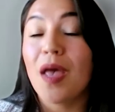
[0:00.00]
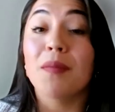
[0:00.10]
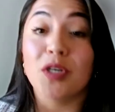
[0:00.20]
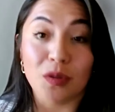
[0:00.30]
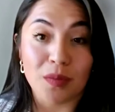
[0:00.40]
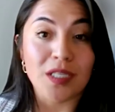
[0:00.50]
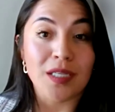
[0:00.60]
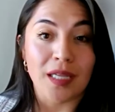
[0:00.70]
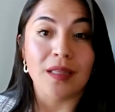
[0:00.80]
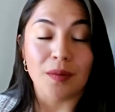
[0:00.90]
But you must
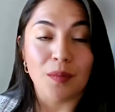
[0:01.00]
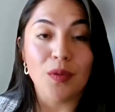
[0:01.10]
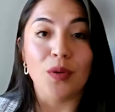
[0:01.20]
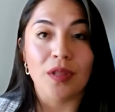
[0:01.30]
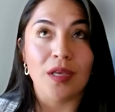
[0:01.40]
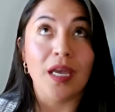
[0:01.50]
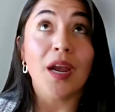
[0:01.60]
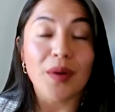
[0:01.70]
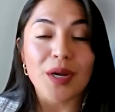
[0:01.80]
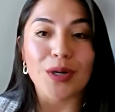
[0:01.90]
let the
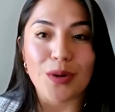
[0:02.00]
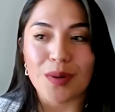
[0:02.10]
carrier know,